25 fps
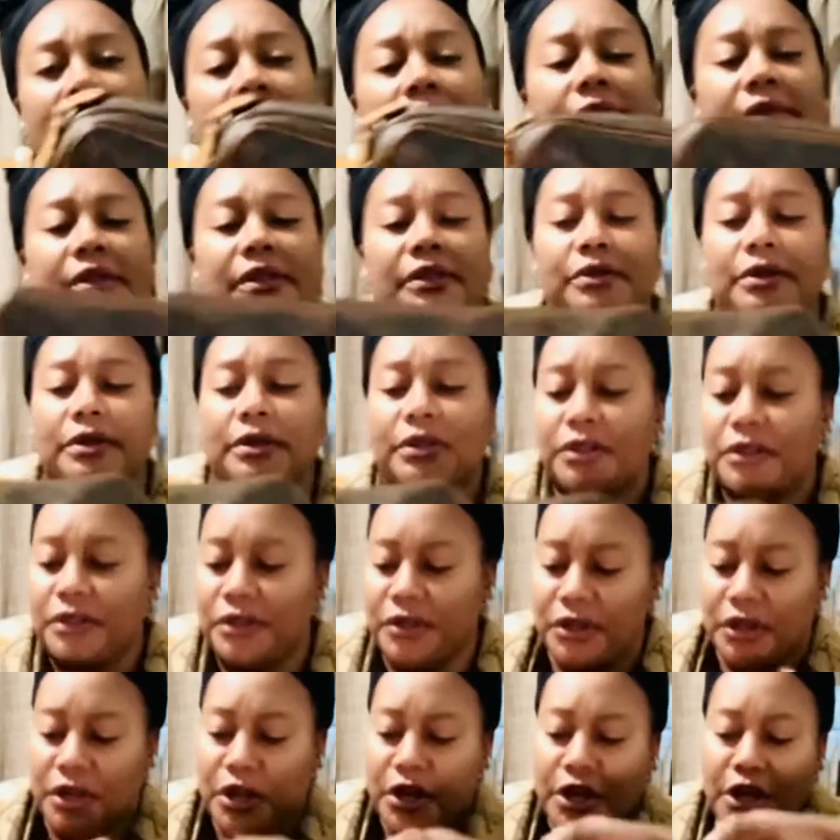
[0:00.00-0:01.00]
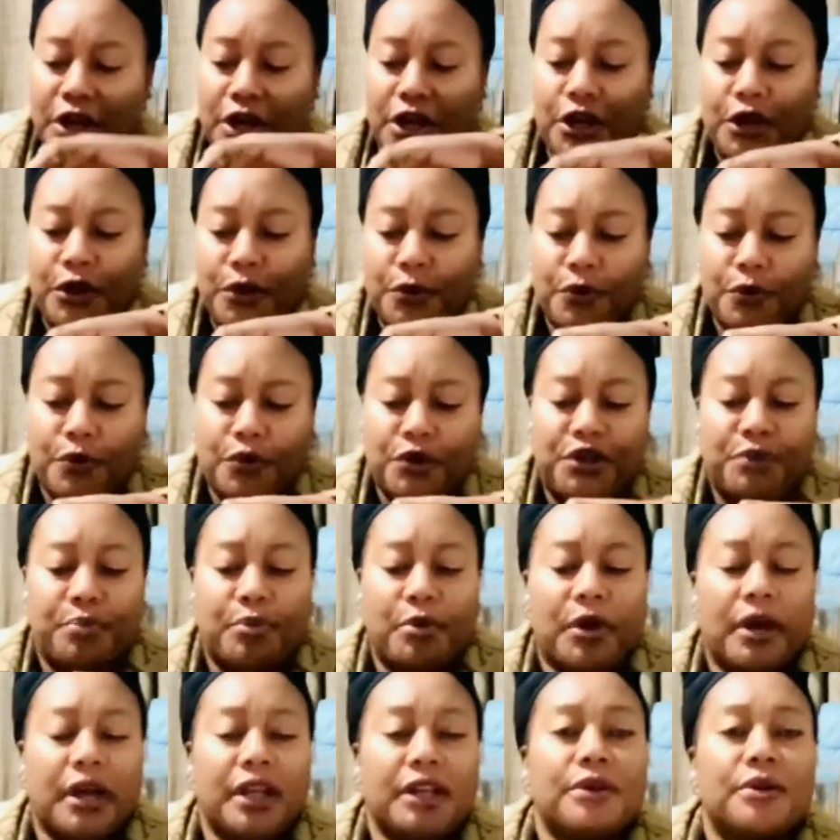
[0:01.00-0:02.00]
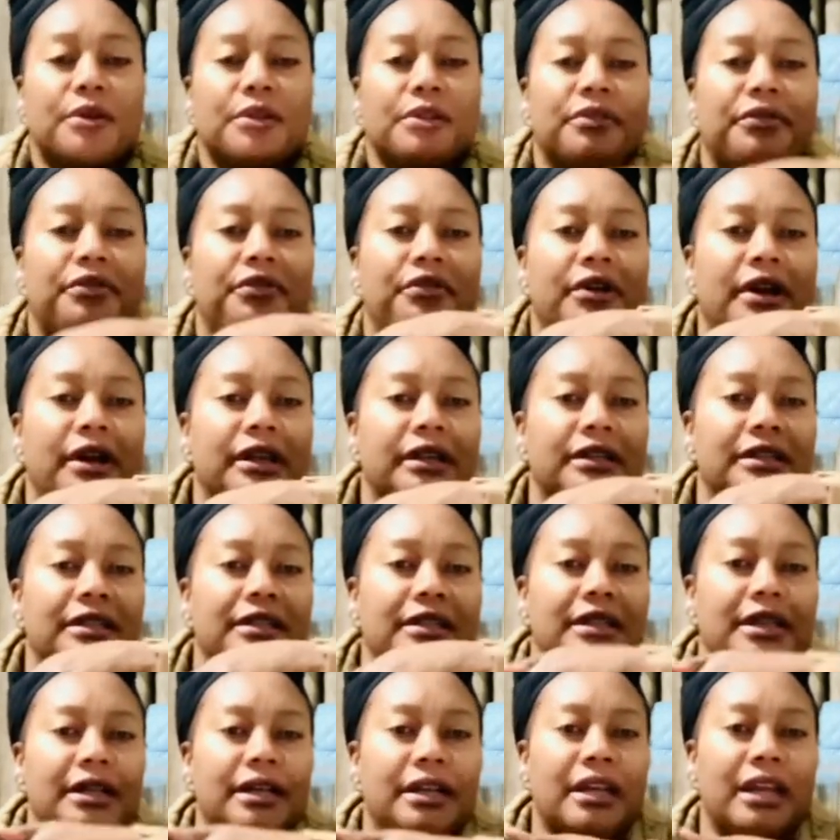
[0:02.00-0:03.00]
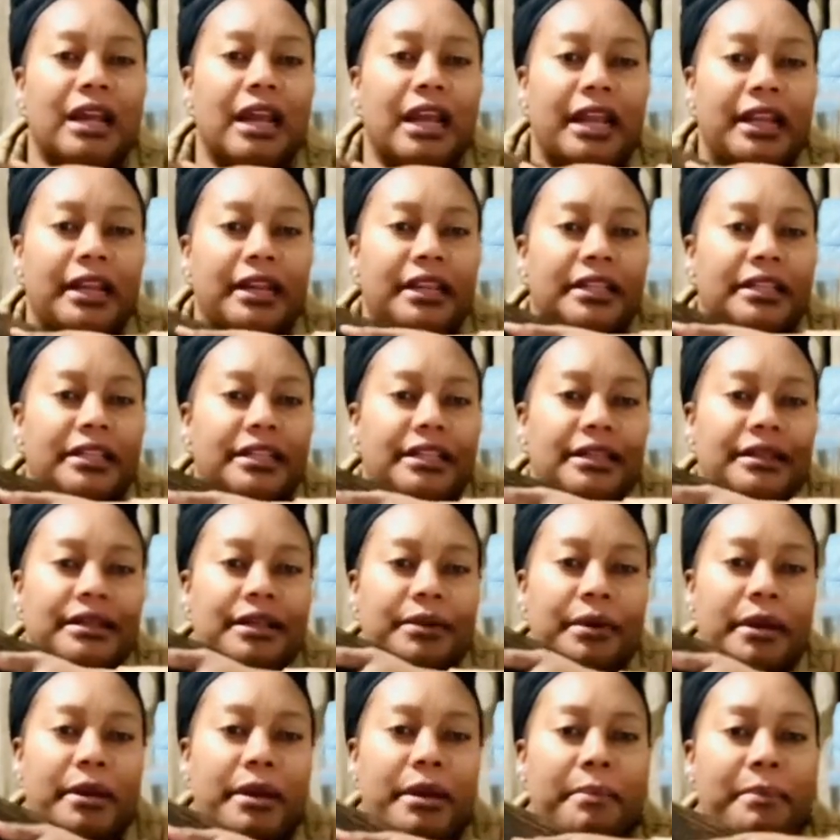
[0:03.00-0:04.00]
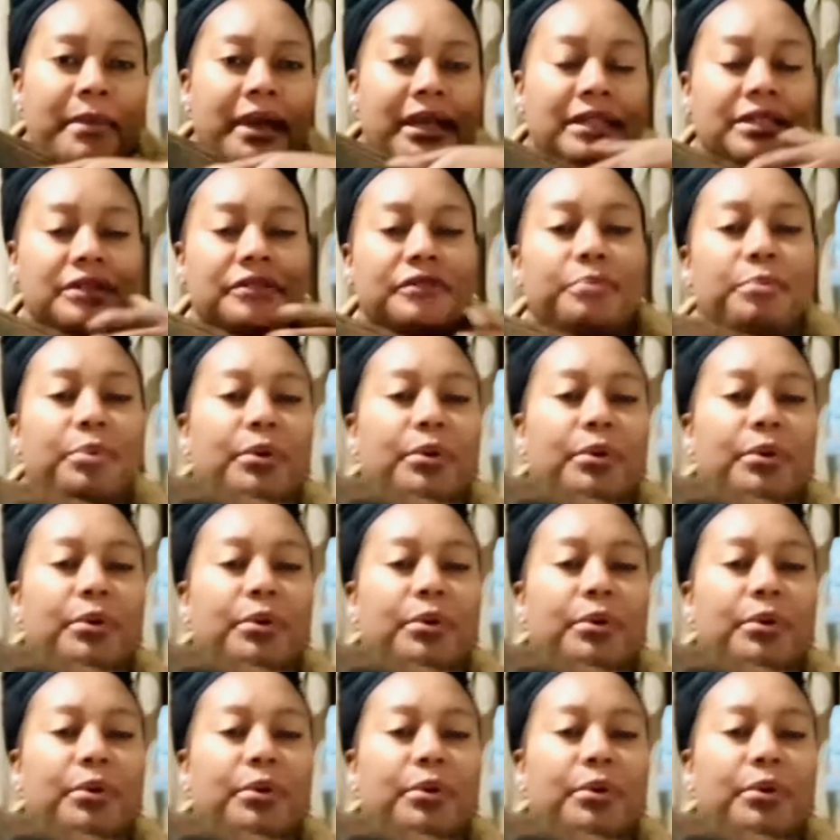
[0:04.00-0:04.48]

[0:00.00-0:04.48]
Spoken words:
it's got this huge pocket on the front. And it's a massive